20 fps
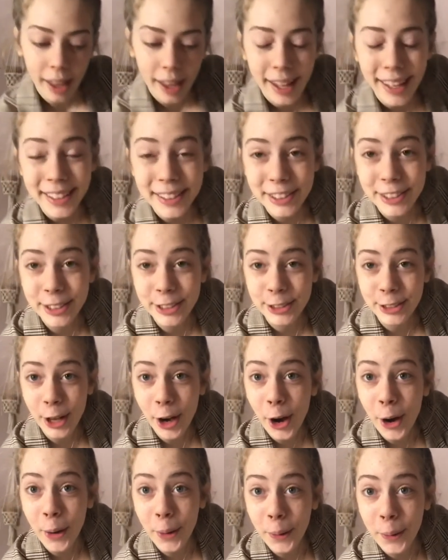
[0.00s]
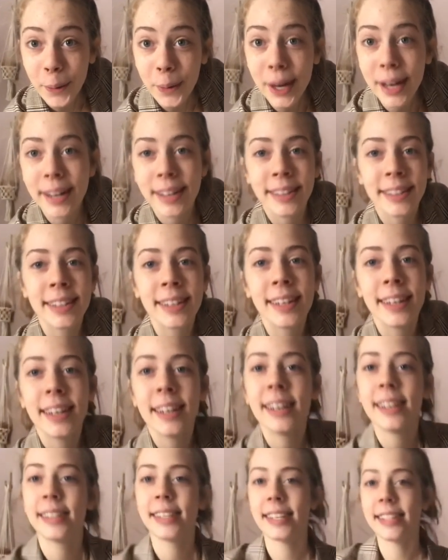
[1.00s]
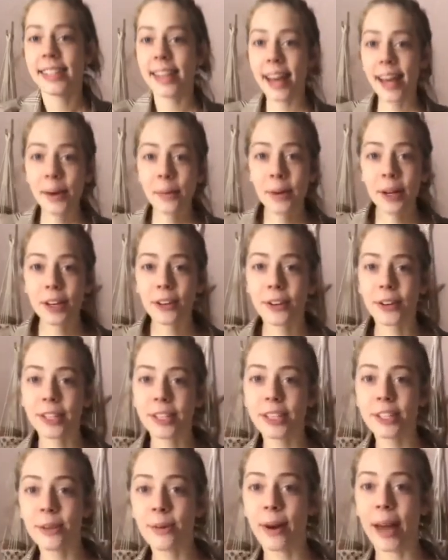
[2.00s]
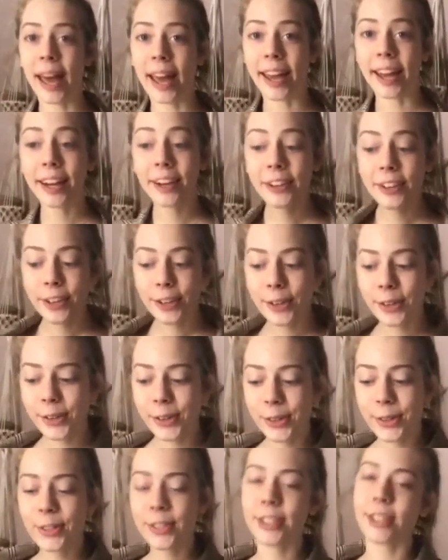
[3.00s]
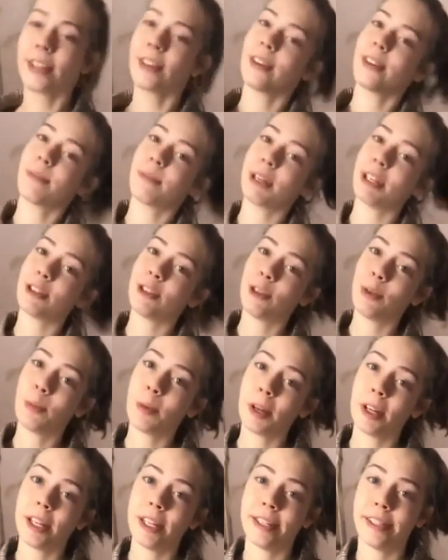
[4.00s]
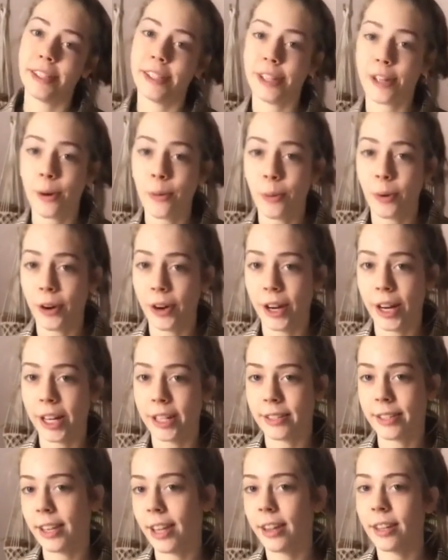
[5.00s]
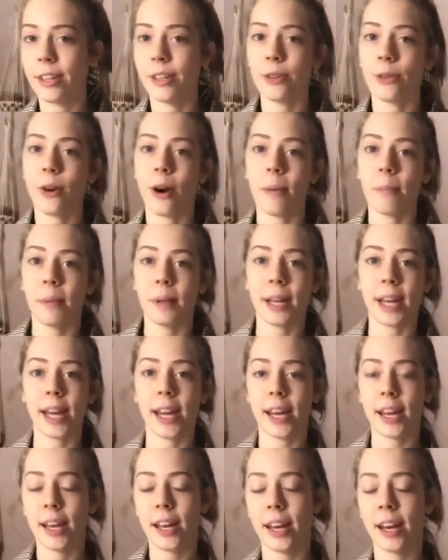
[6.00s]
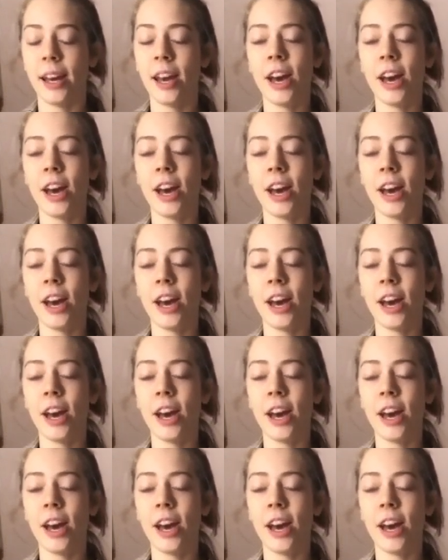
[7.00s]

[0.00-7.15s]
So, today we are going to do hairdos. They're going to be super easy. Don't worry. It's nothing too complicated.